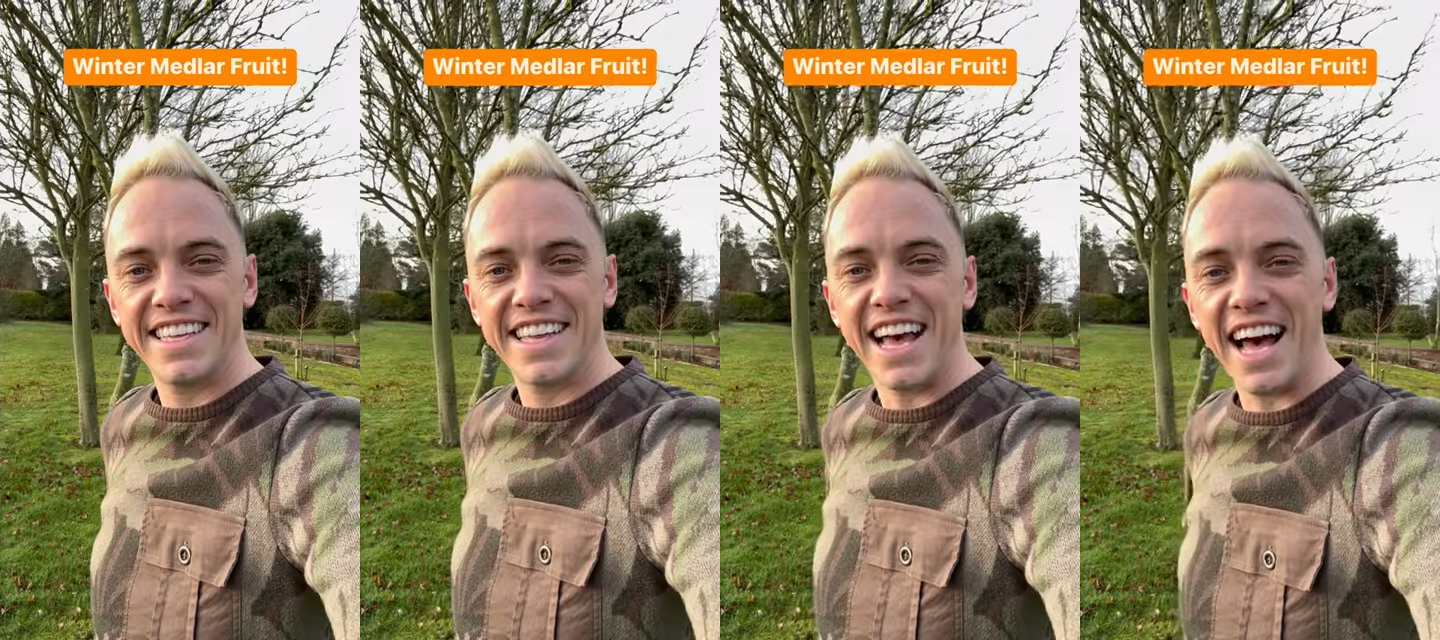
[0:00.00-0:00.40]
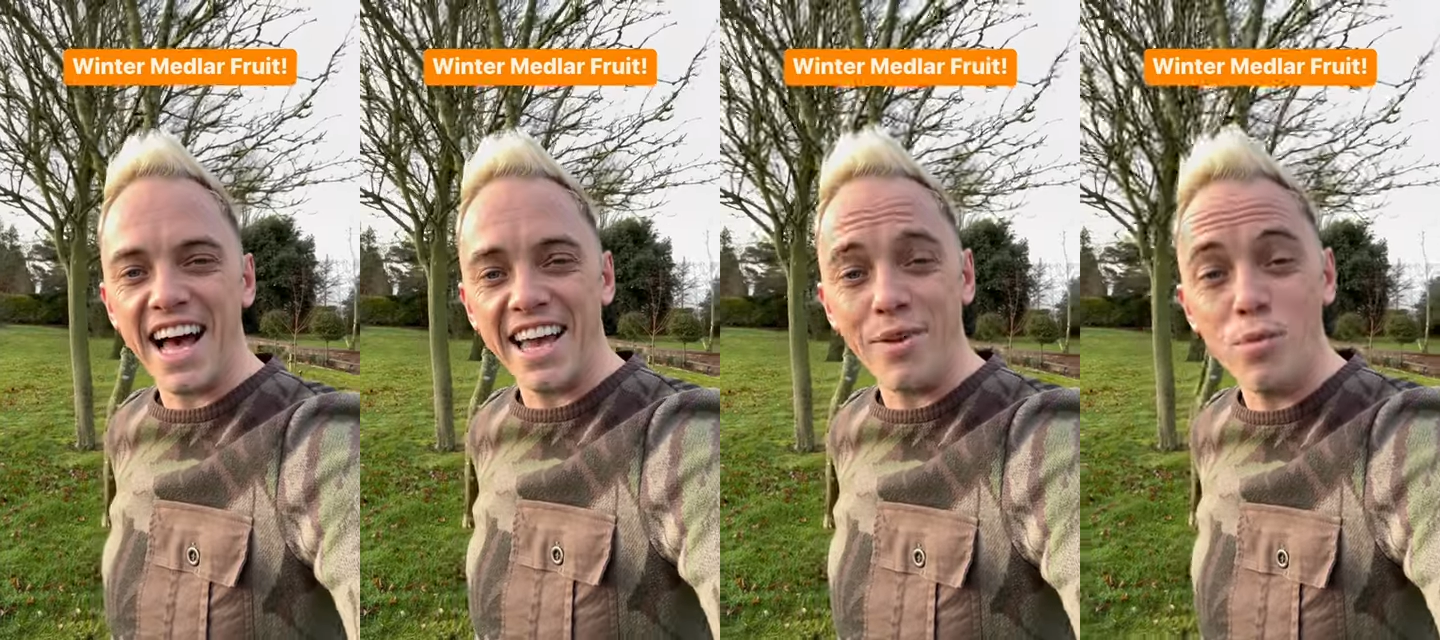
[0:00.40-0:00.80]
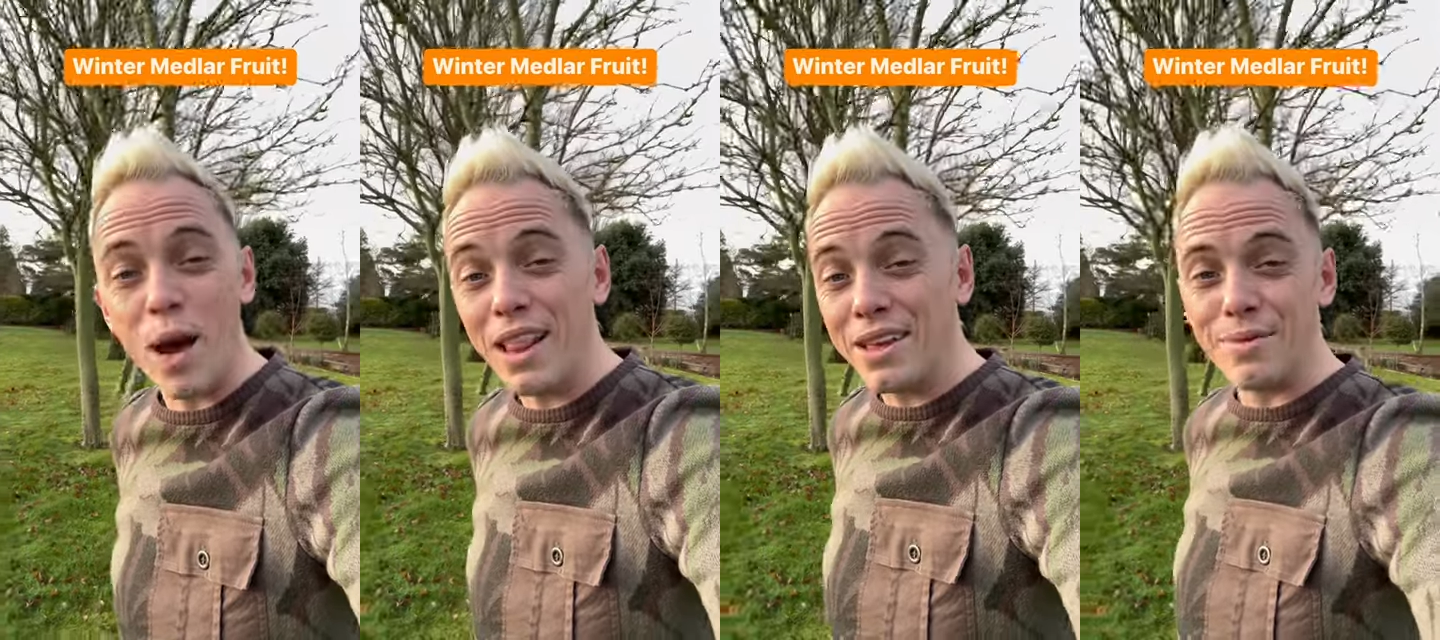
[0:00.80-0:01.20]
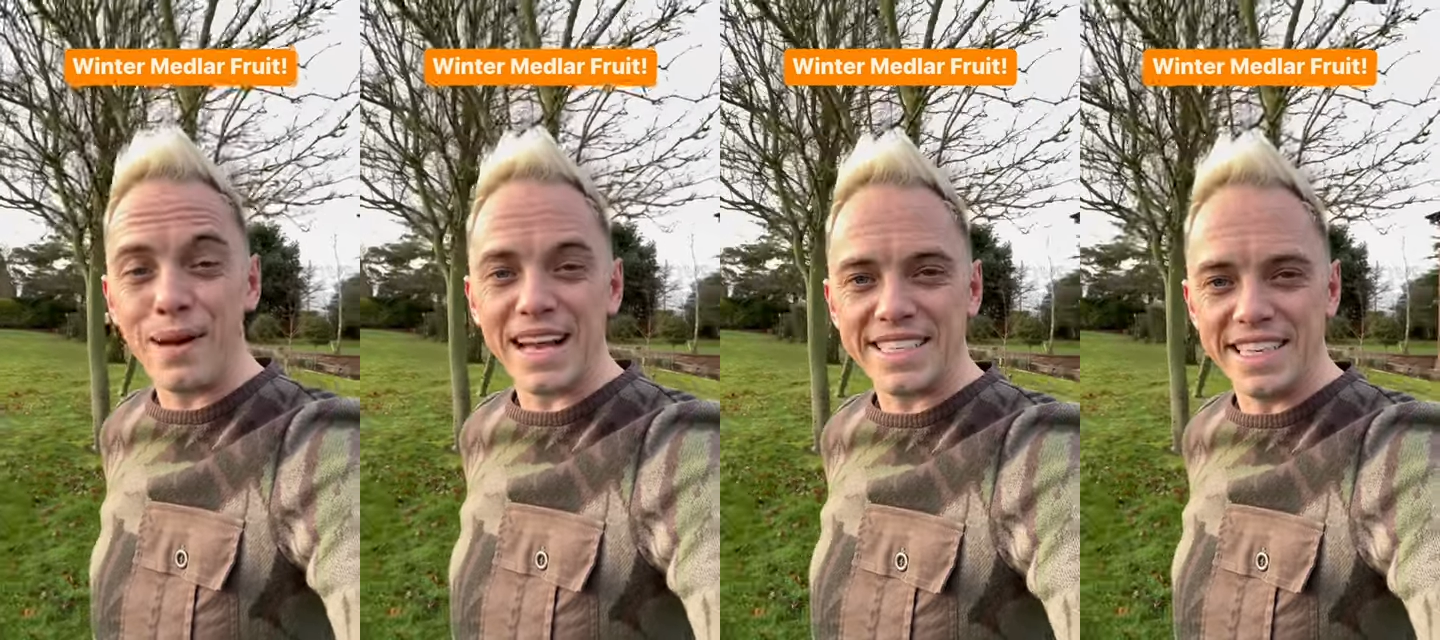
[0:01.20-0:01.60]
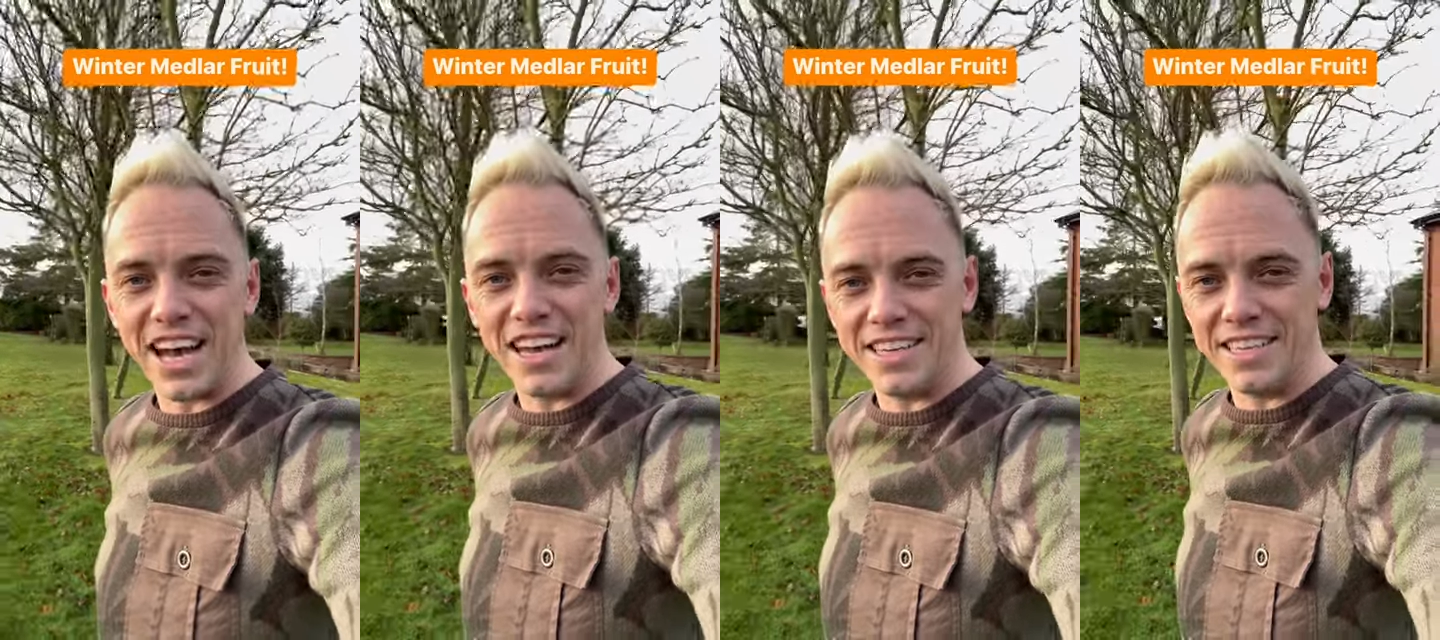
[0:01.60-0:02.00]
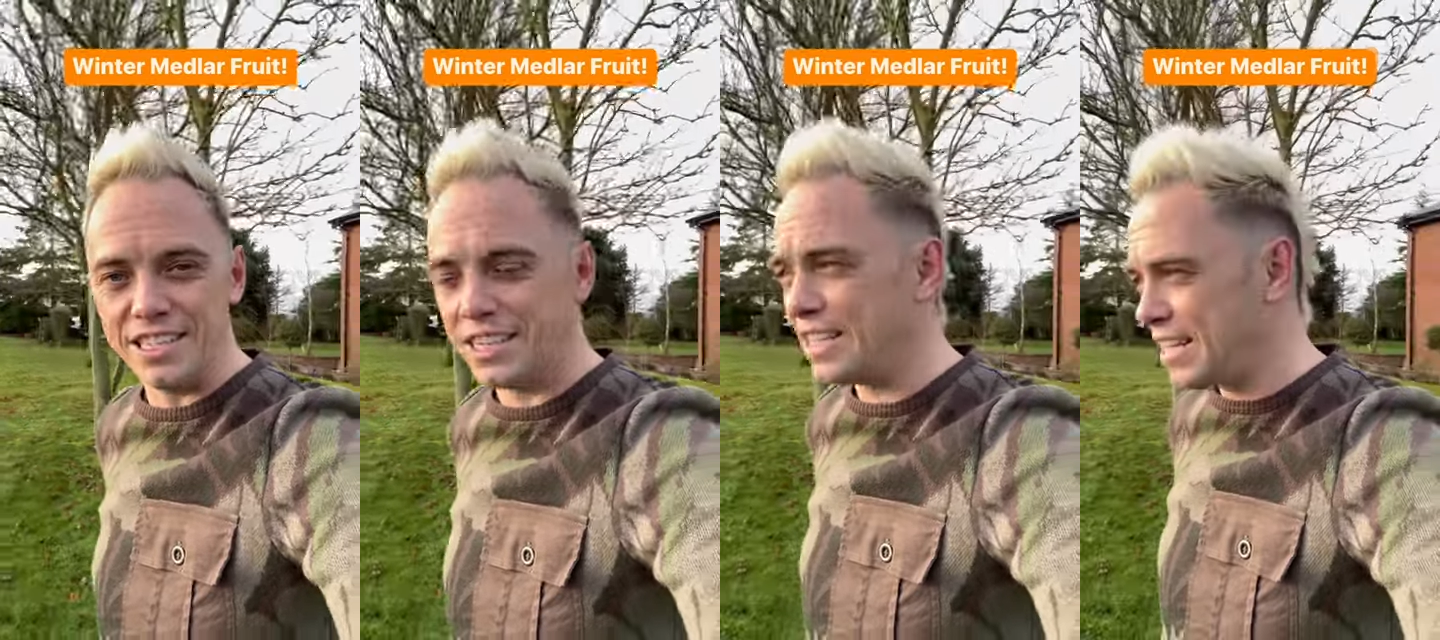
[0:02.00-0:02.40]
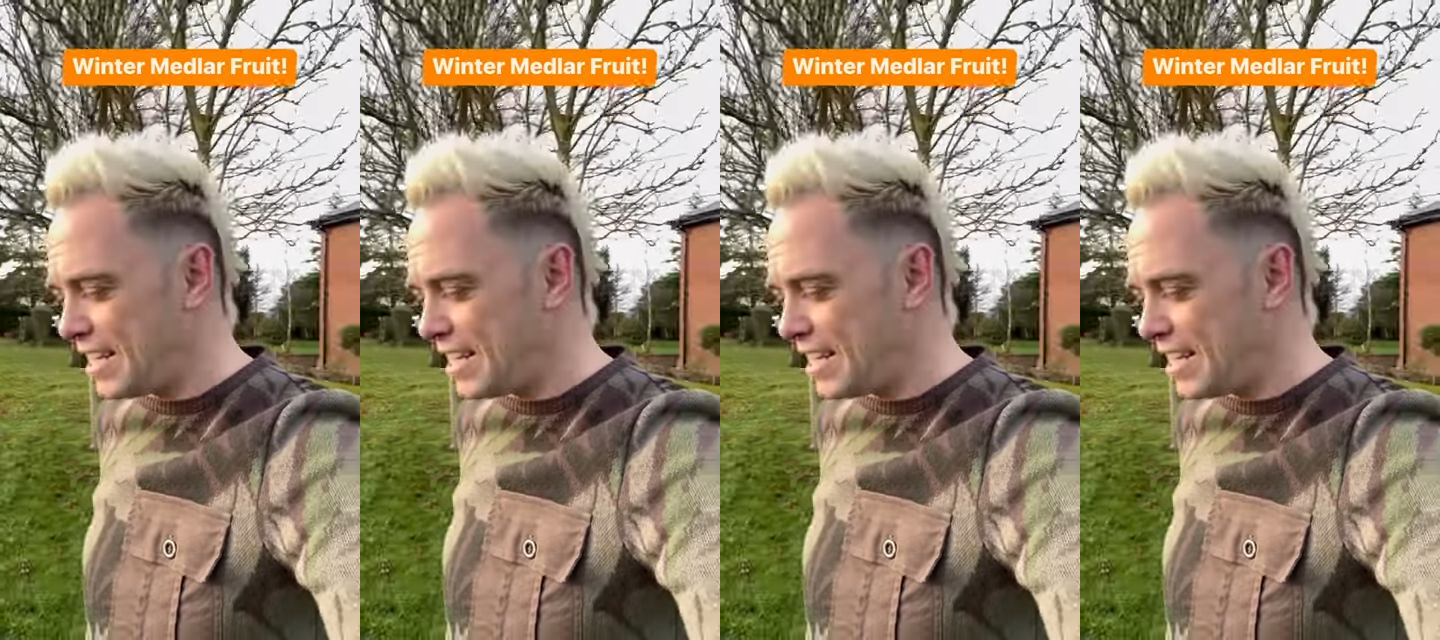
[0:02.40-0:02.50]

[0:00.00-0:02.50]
Hi, and welcome back to Garden Ninja.